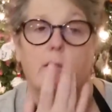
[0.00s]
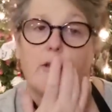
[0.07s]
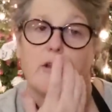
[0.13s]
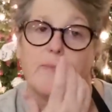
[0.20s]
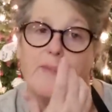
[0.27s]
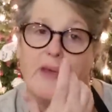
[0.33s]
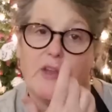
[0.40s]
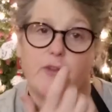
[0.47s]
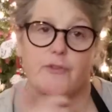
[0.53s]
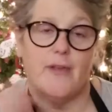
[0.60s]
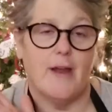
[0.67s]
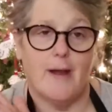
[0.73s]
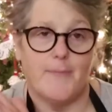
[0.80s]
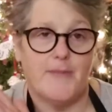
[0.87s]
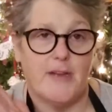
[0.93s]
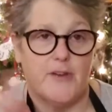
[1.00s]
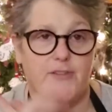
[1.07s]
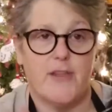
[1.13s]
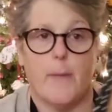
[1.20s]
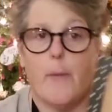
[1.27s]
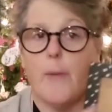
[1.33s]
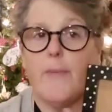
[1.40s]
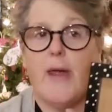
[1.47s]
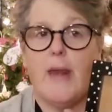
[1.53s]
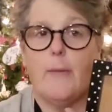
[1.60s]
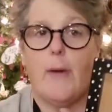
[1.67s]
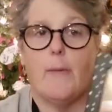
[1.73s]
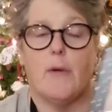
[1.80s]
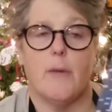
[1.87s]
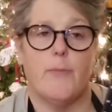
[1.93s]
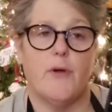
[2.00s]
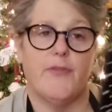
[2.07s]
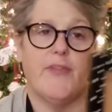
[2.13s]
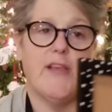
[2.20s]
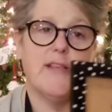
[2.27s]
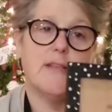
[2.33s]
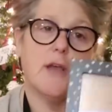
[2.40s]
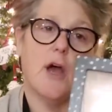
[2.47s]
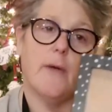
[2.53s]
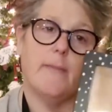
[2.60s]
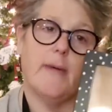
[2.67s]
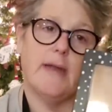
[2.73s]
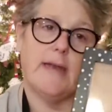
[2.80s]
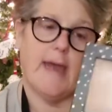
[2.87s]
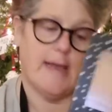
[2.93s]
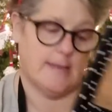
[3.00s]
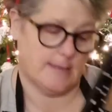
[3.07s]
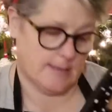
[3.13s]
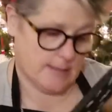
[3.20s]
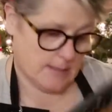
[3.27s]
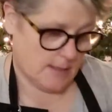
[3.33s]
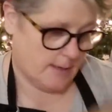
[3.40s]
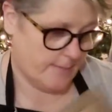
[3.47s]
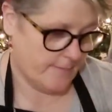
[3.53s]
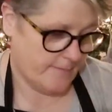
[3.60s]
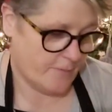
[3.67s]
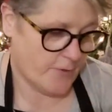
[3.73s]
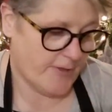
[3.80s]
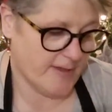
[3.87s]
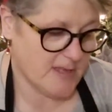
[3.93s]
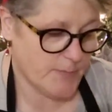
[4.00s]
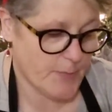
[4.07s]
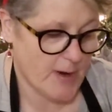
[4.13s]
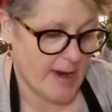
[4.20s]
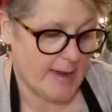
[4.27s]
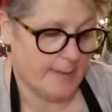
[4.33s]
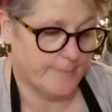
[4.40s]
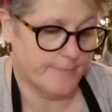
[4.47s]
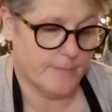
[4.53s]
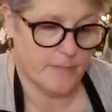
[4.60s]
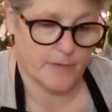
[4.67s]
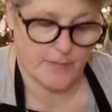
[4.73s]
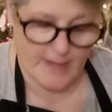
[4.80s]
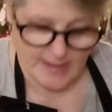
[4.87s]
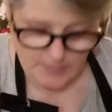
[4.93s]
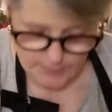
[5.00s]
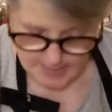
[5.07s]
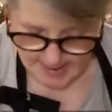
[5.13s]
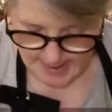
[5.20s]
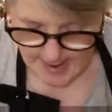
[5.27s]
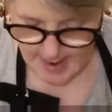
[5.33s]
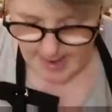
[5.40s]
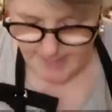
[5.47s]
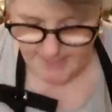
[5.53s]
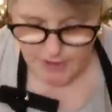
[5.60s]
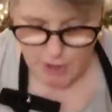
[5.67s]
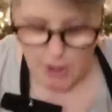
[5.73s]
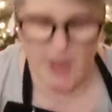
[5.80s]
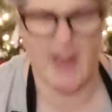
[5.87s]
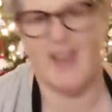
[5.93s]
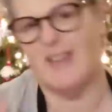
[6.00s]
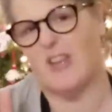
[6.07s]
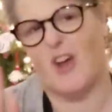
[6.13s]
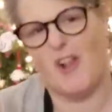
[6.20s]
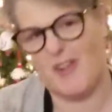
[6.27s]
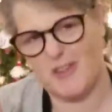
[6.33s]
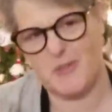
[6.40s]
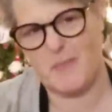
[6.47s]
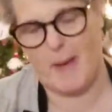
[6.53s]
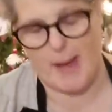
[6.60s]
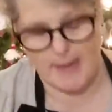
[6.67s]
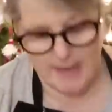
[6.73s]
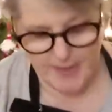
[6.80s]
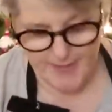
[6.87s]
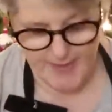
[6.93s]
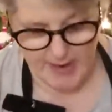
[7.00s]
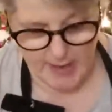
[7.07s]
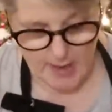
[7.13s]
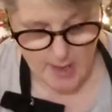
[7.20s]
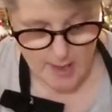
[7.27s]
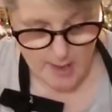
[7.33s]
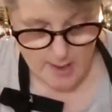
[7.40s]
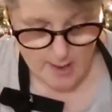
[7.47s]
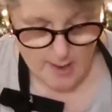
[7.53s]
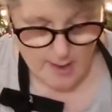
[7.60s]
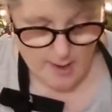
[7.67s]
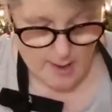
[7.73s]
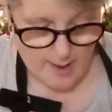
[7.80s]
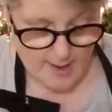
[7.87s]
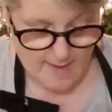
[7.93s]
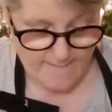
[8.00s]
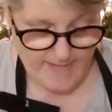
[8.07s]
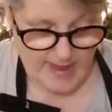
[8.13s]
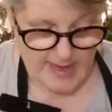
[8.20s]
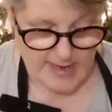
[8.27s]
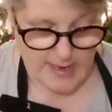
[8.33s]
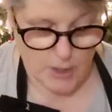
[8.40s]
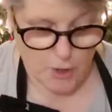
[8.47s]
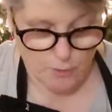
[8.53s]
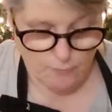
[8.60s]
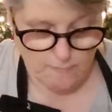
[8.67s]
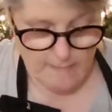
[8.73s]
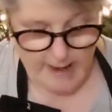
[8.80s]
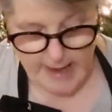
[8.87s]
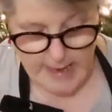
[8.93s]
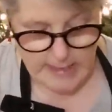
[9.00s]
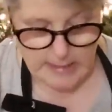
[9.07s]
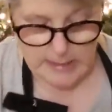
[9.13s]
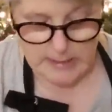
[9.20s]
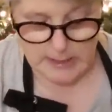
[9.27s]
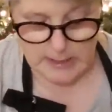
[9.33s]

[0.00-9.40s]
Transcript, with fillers: Those pictures upstairs somewhere. But anyway, I want to put this on my desk for the spring. So that's what I got at the Target dollar spot. Nothing of any great.